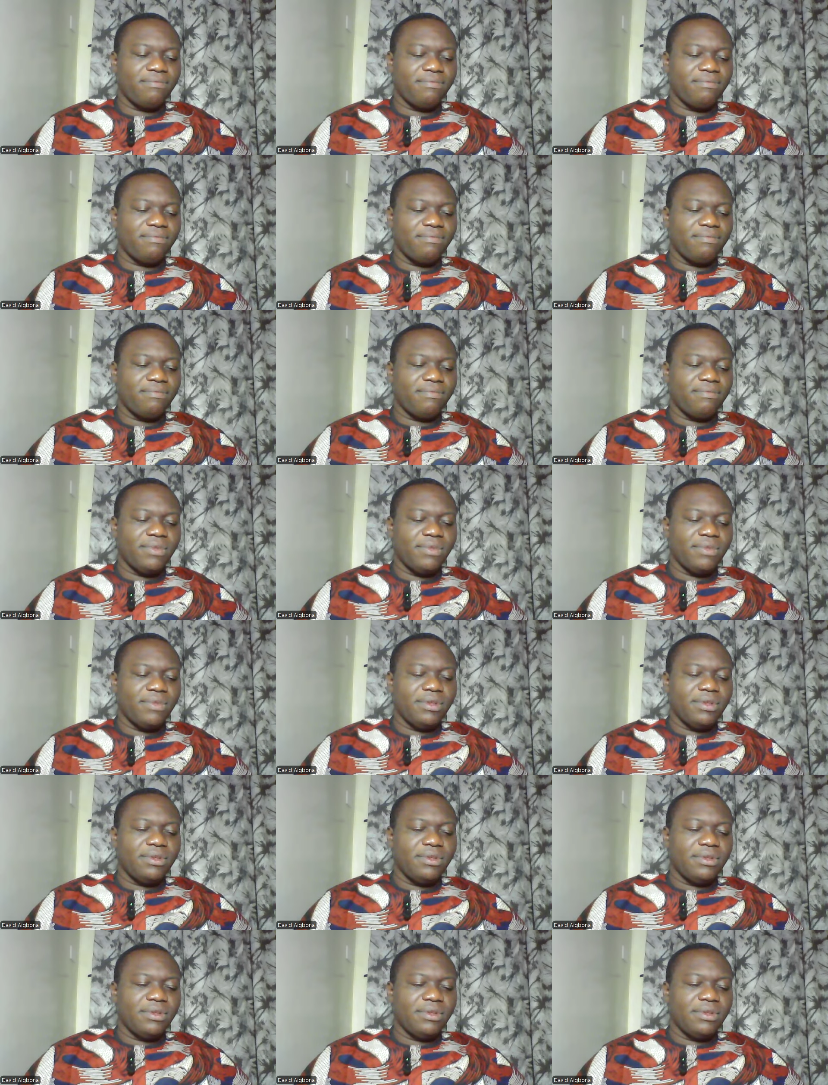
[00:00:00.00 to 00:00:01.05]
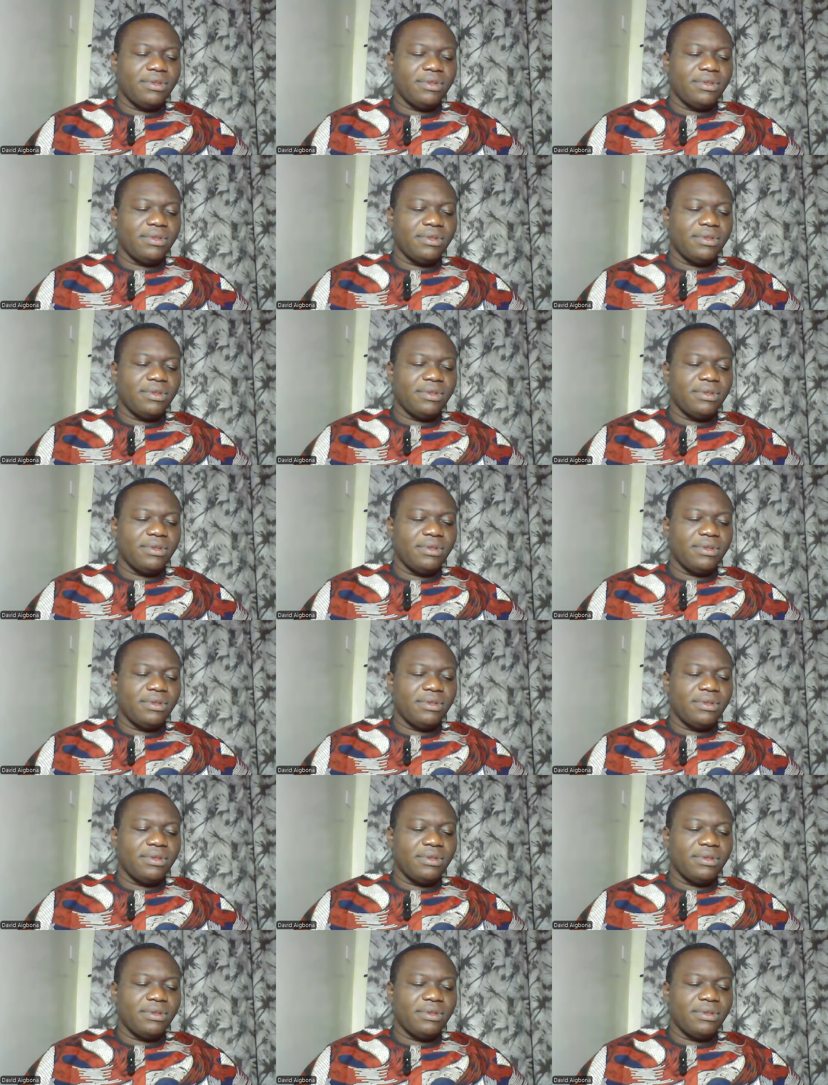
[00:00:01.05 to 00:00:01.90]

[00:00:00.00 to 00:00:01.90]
No one is speaking in this clip.